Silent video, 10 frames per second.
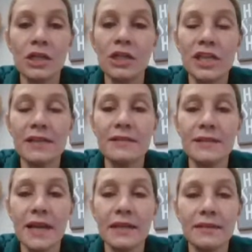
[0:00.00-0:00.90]
She
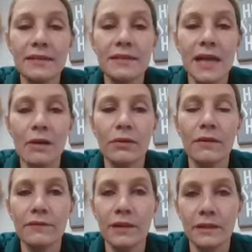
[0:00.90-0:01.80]
stayed in the Tower
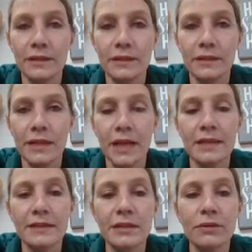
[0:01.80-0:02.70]
of London
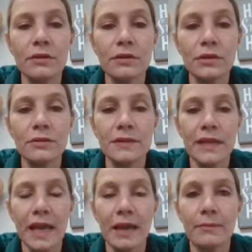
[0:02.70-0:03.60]
until the news
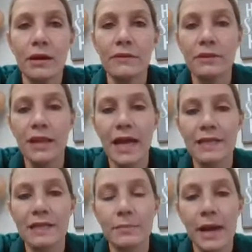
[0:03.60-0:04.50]
came of the
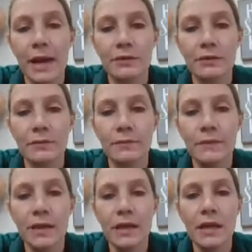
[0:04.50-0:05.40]
last battle.
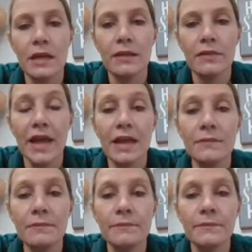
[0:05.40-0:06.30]

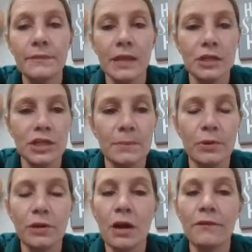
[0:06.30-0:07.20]
Then she
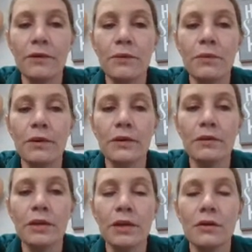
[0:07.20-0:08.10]
put off her royal
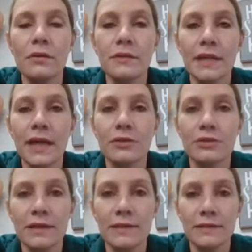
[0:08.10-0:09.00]
clothes and
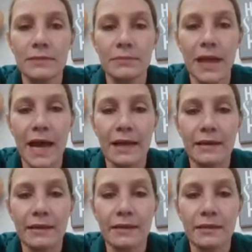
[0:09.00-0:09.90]
dressed in black.
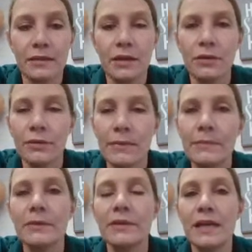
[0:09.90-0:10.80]

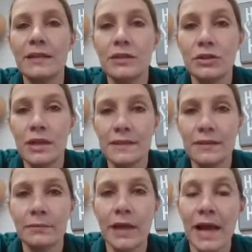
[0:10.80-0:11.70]
Remember that to dress
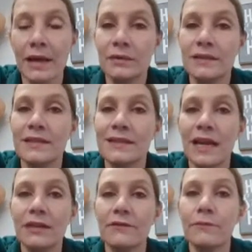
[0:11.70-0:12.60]
in black was a
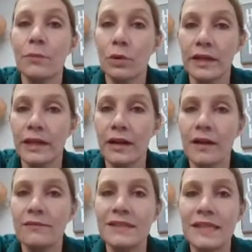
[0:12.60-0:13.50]
sign of mourning,
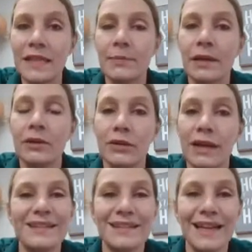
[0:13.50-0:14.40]
of deep and
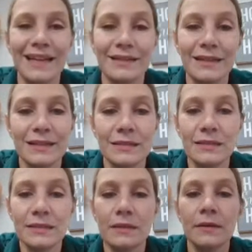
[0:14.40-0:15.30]
great
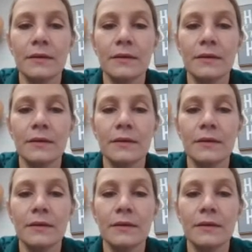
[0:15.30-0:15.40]
sadness.